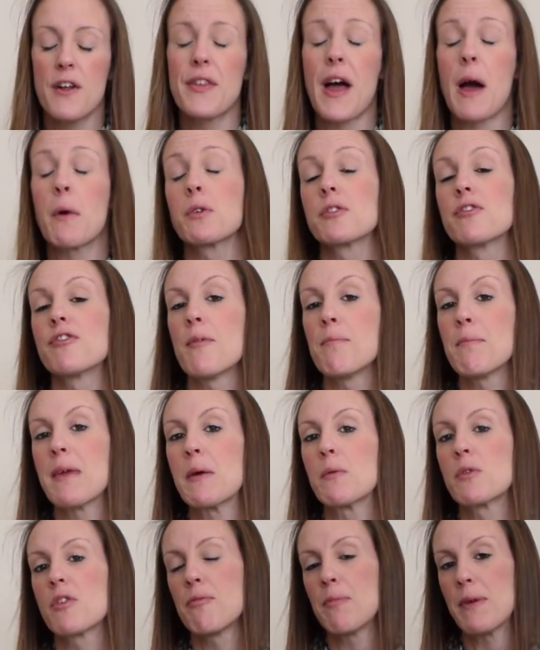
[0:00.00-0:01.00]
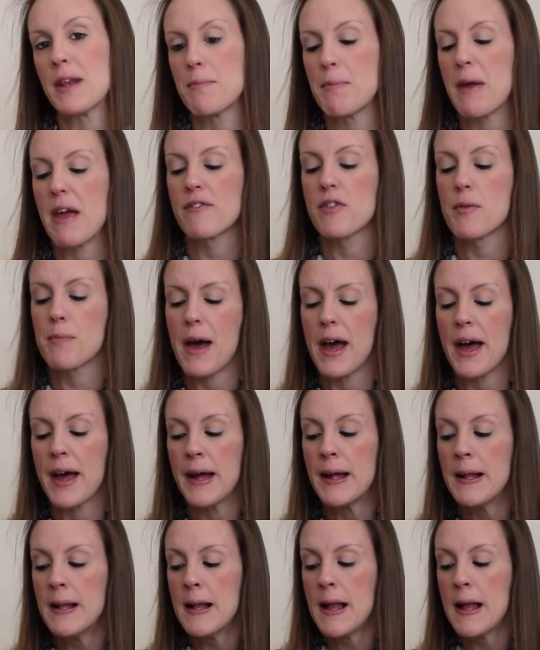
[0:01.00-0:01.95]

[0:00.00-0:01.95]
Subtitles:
That would, for me, would have been a bit of a better